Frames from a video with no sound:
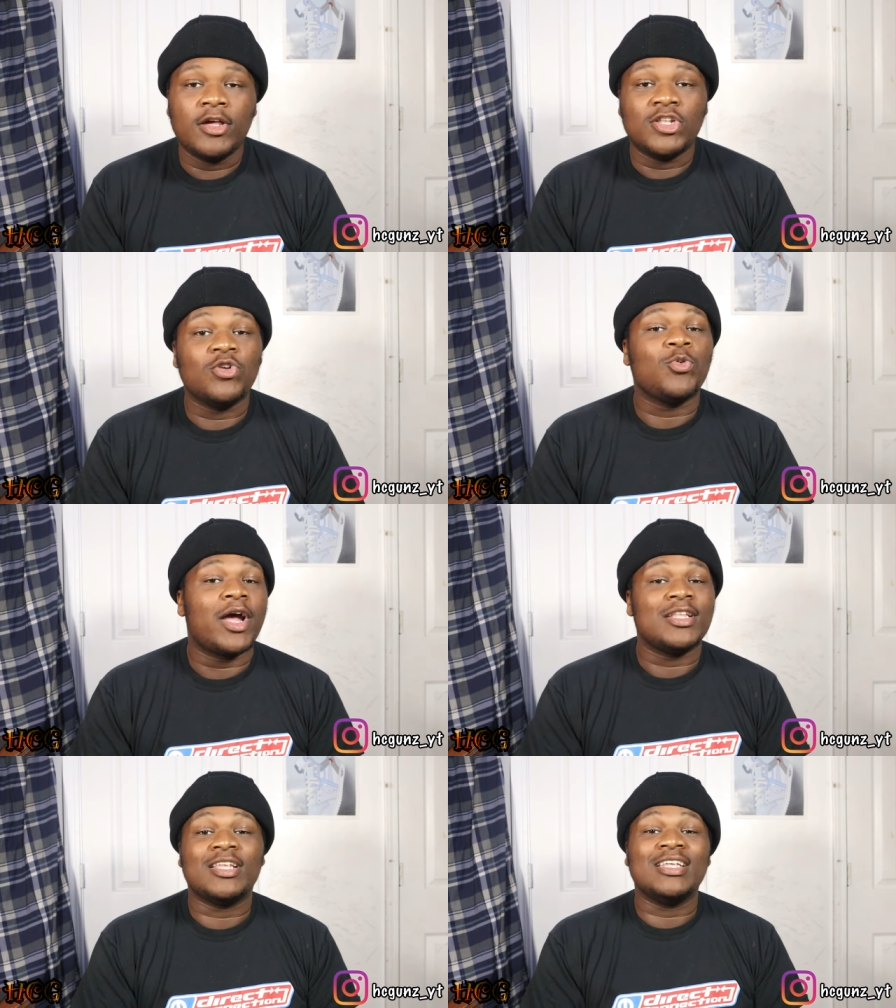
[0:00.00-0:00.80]
the
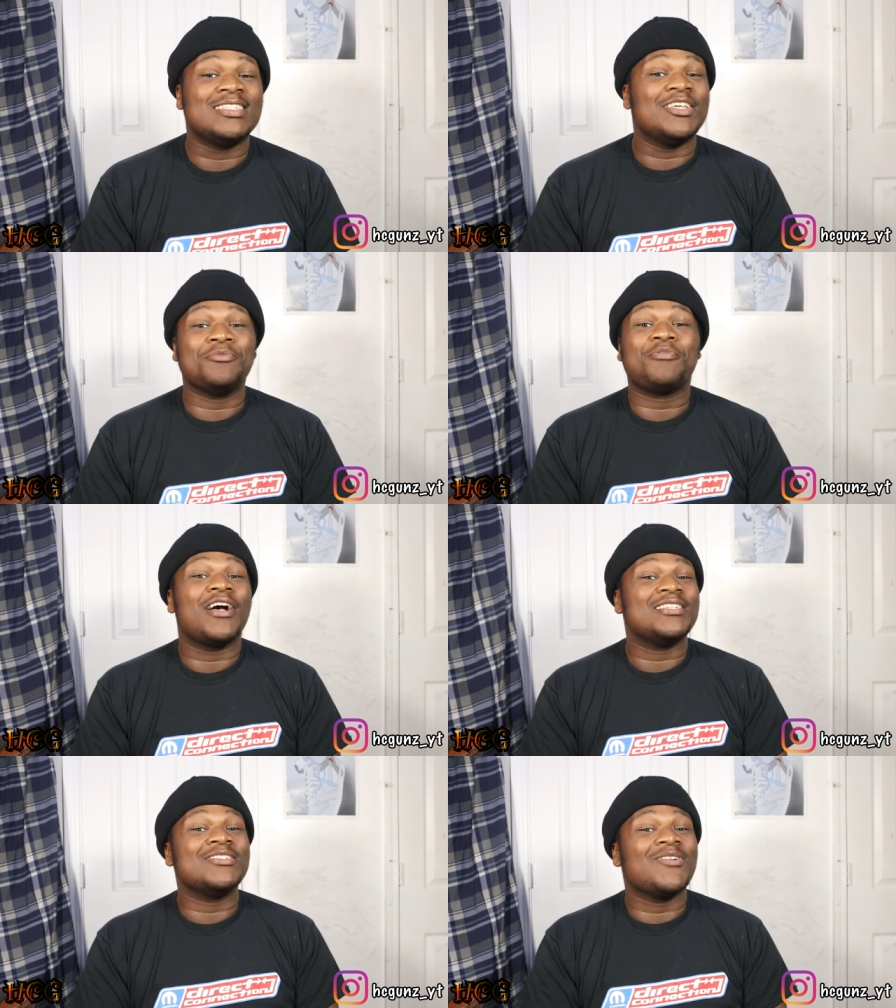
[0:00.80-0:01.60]
right until the
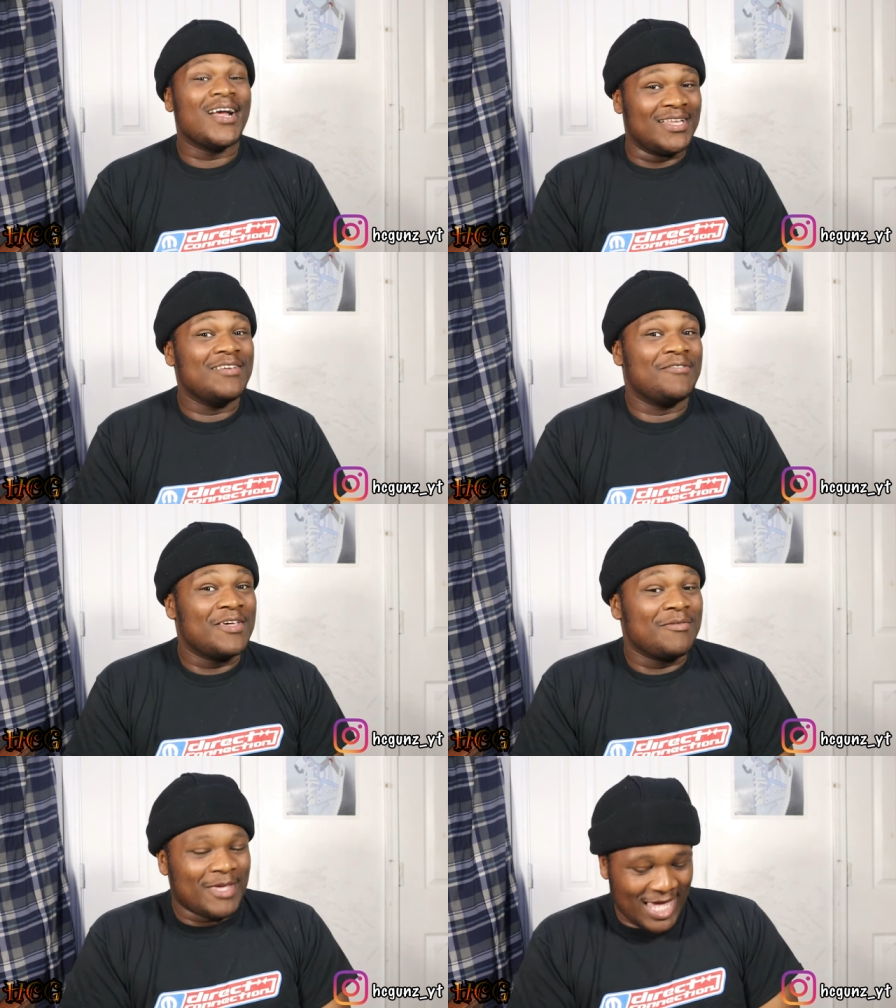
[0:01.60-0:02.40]
price is right. You
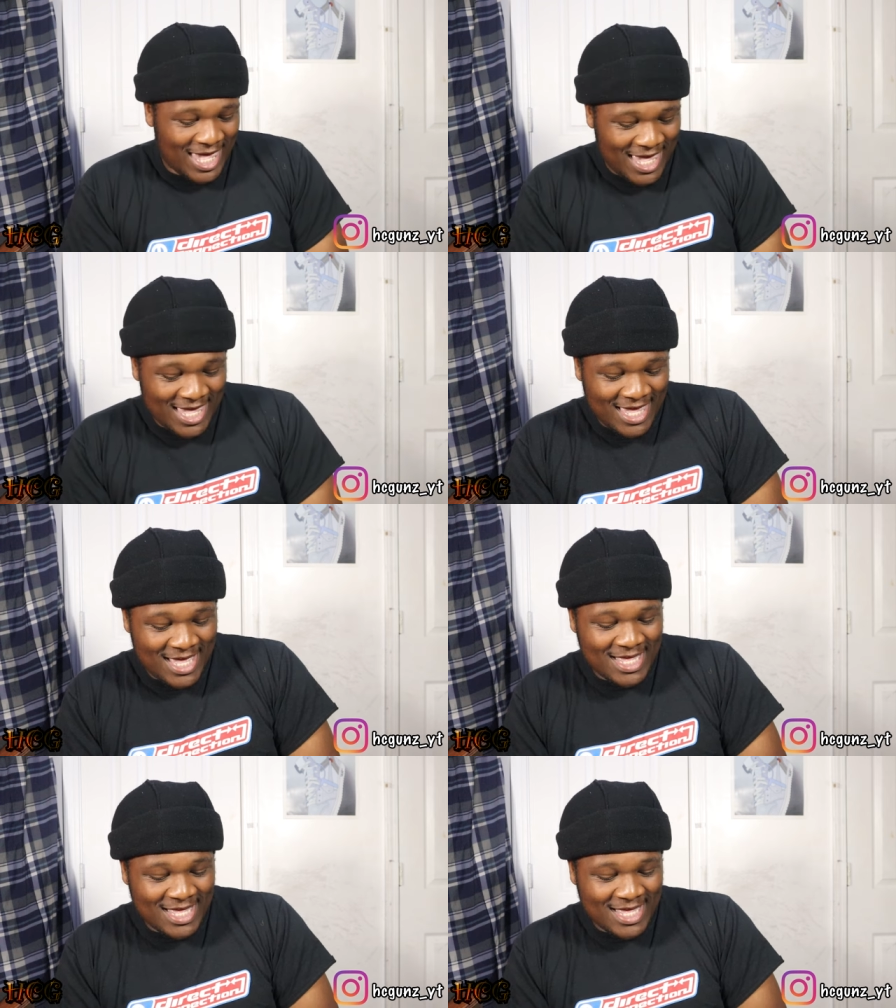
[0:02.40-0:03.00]
feel me?